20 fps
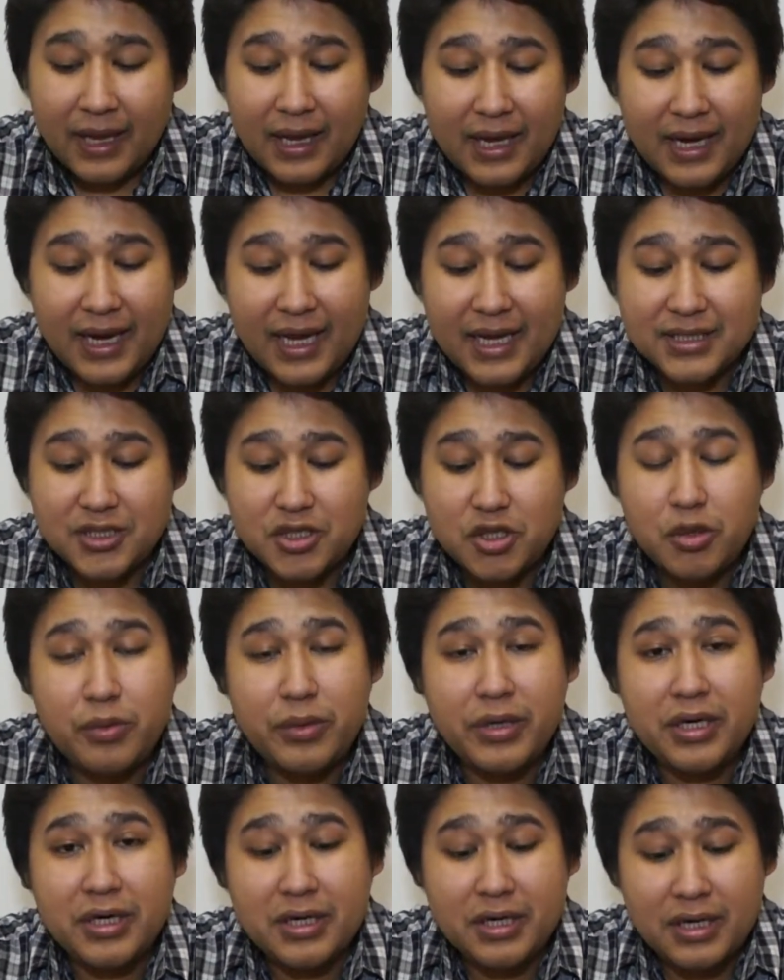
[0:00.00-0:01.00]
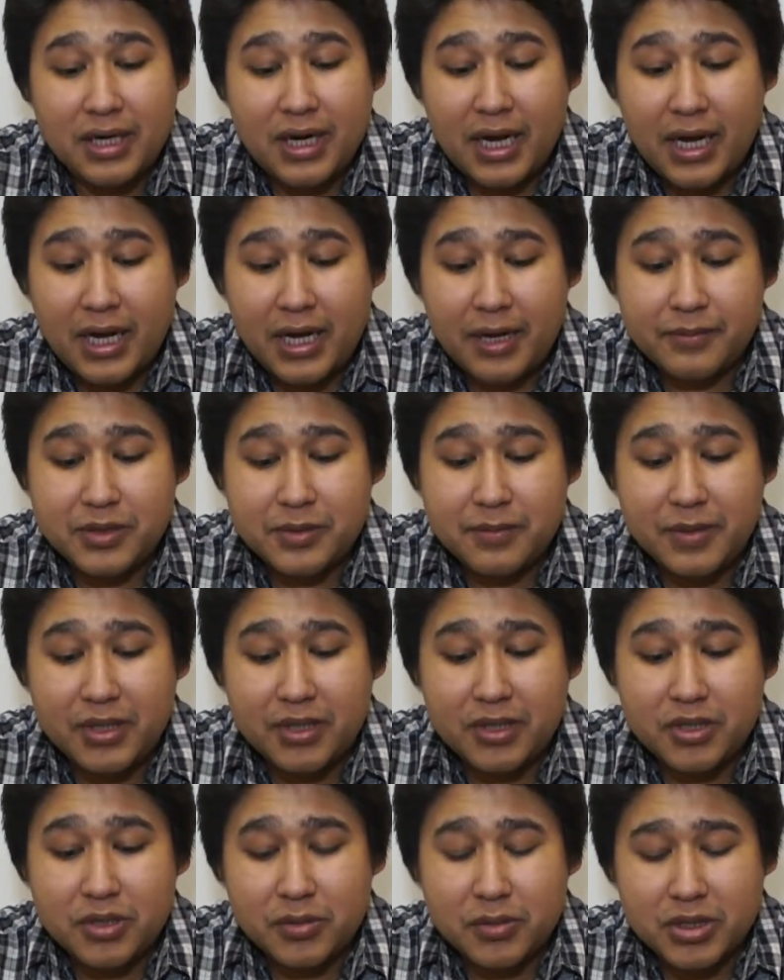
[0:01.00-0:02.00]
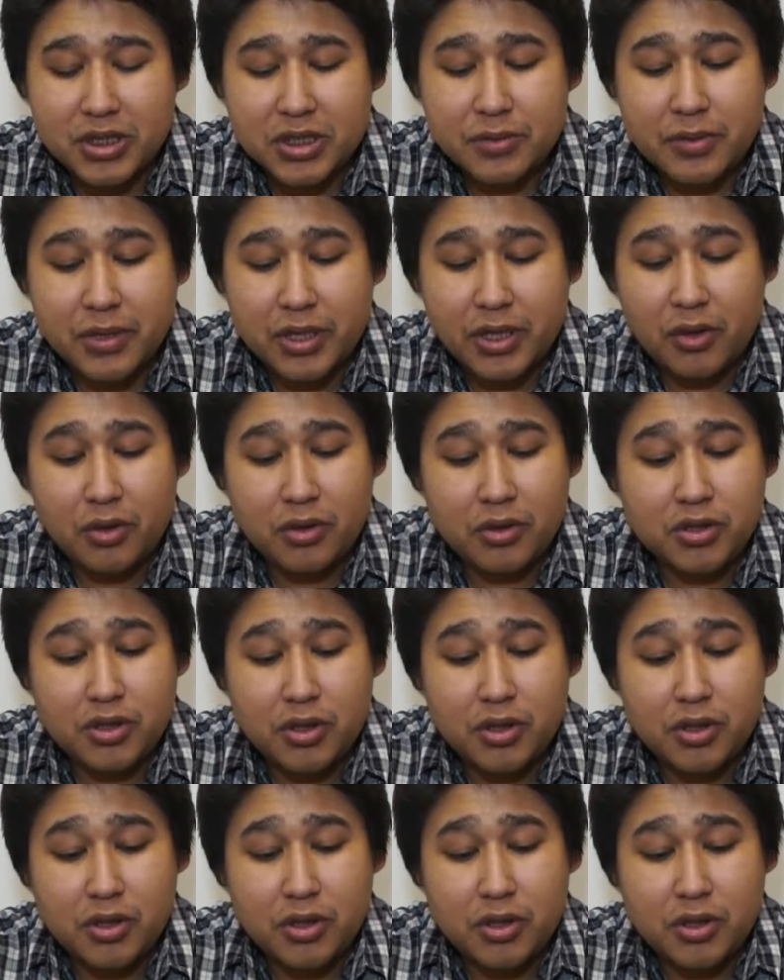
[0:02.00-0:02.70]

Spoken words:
And it has two rear speakers, which is pretty cool.